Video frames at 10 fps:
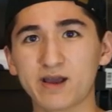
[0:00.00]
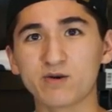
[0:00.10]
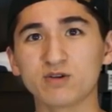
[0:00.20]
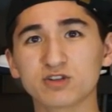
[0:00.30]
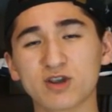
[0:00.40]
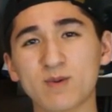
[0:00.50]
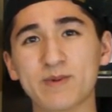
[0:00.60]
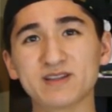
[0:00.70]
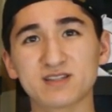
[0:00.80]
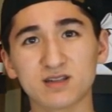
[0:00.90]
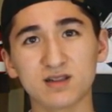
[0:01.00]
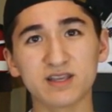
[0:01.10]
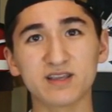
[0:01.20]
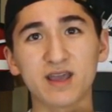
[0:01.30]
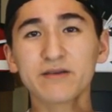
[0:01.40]
I will try my best to
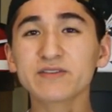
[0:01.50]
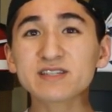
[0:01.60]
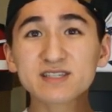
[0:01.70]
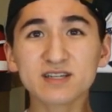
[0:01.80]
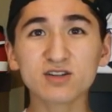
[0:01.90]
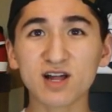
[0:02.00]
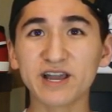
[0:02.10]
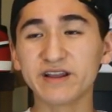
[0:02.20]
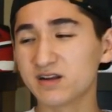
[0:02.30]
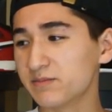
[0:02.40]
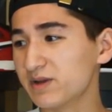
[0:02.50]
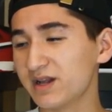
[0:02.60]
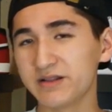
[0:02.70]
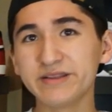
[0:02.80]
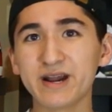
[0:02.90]
link every single item
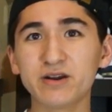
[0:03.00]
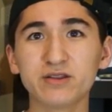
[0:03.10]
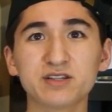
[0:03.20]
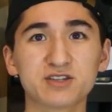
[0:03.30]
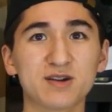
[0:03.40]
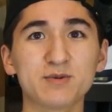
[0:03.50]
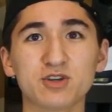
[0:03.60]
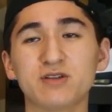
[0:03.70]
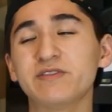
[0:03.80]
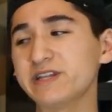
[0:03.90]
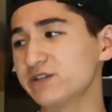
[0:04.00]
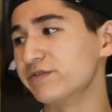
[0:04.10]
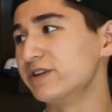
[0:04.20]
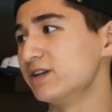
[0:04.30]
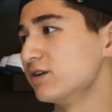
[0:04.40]
down in the description of each
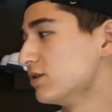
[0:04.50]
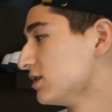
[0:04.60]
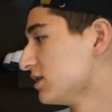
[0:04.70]
video.